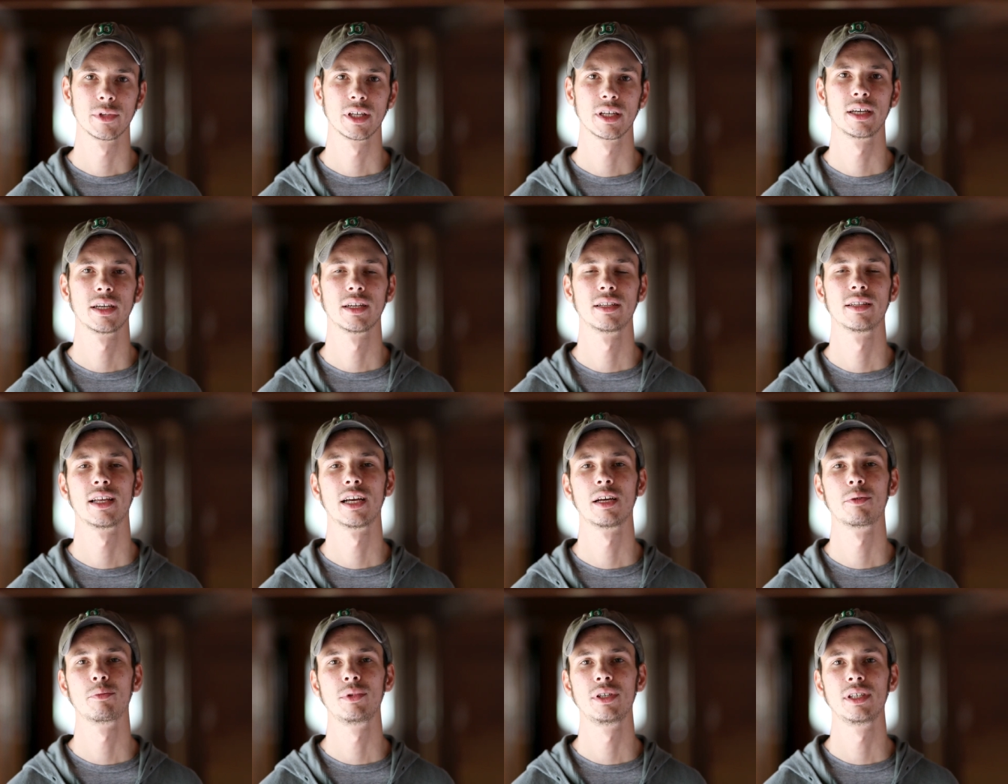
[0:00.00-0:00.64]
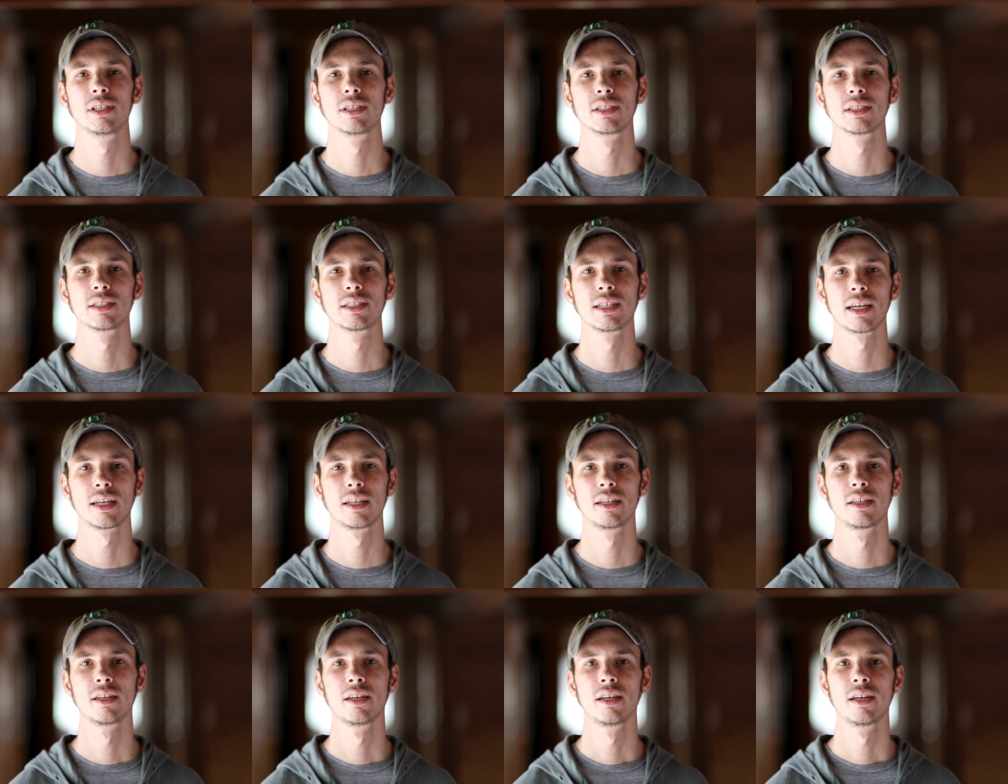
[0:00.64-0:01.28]
Again, that being
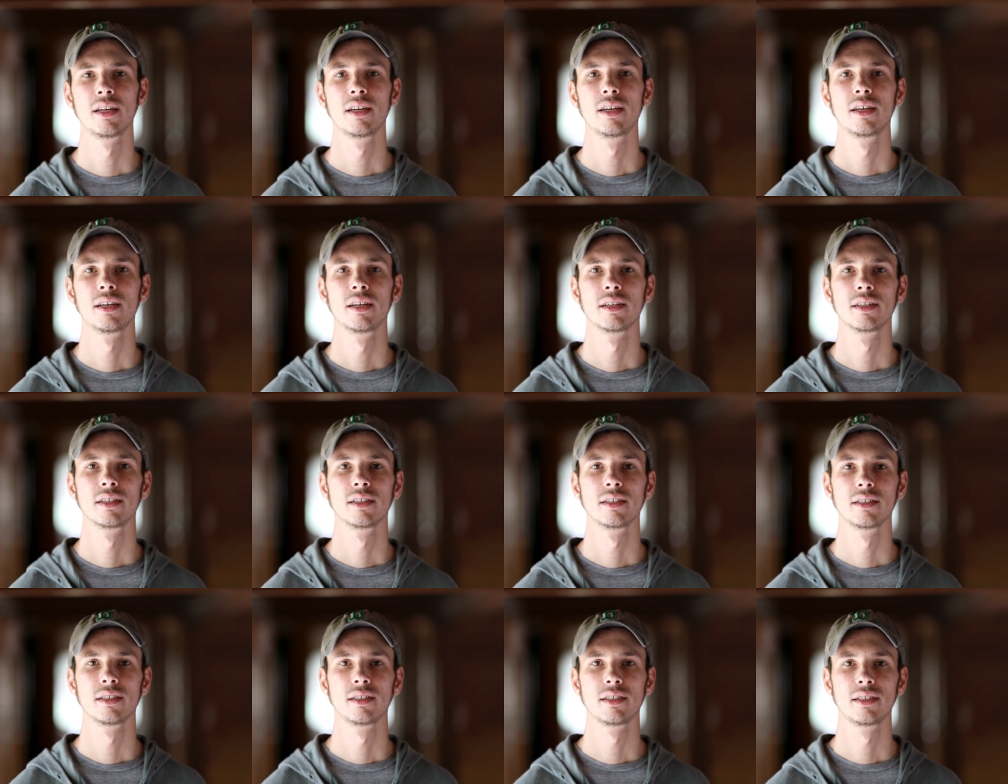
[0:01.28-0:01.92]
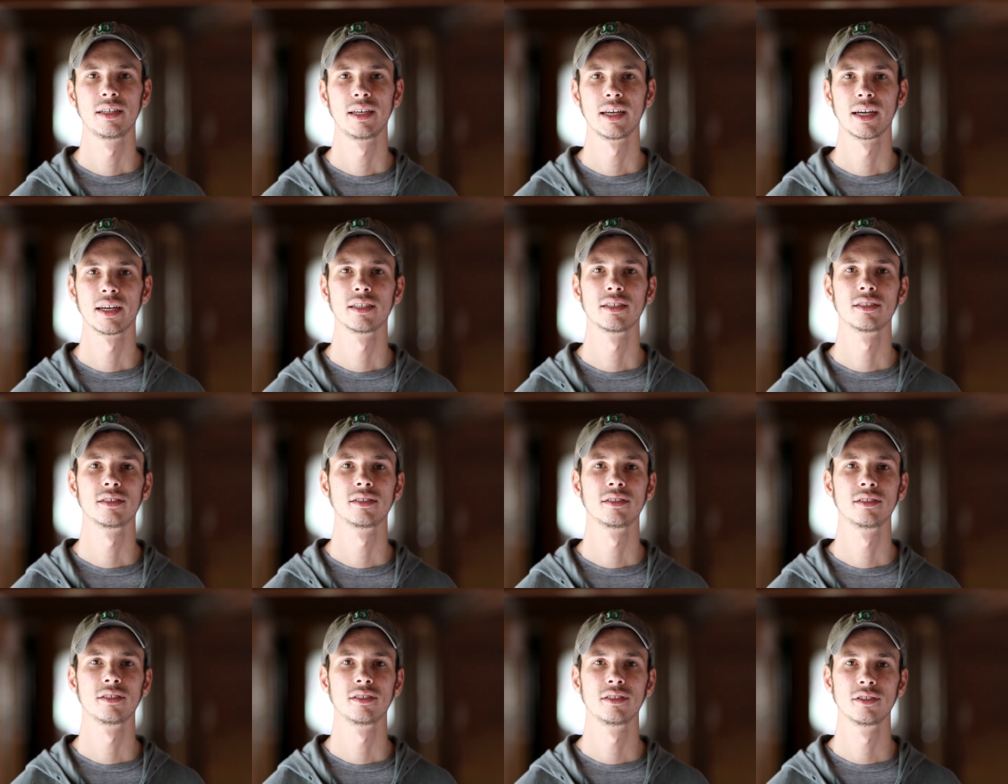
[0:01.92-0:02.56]
said,
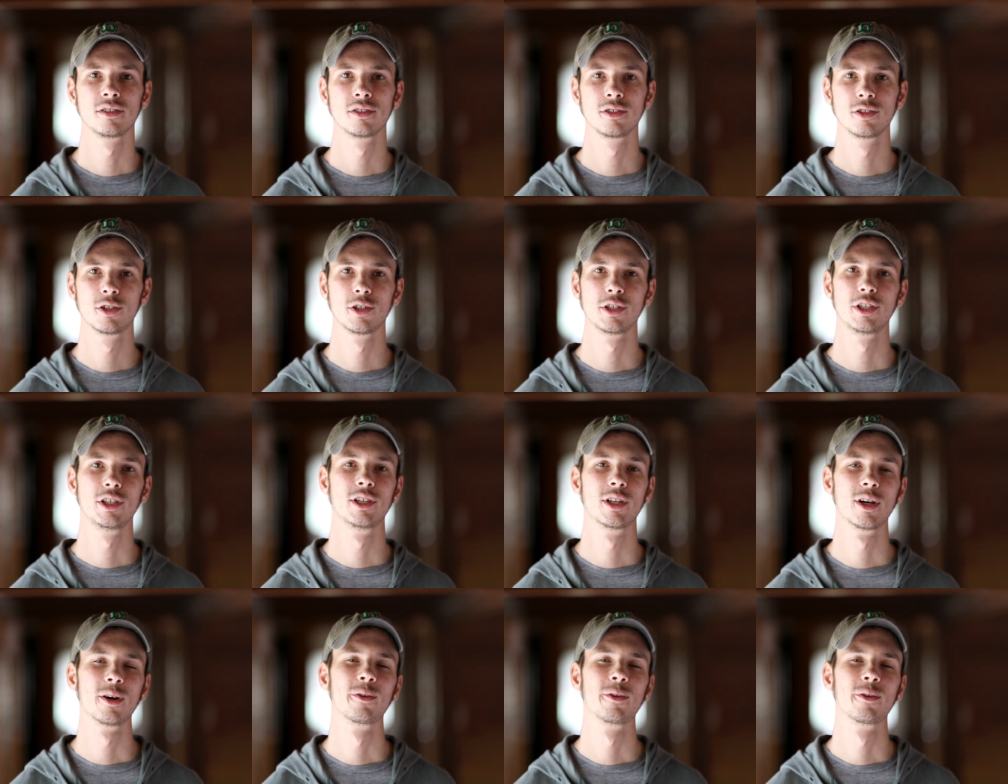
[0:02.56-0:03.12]
Canon is good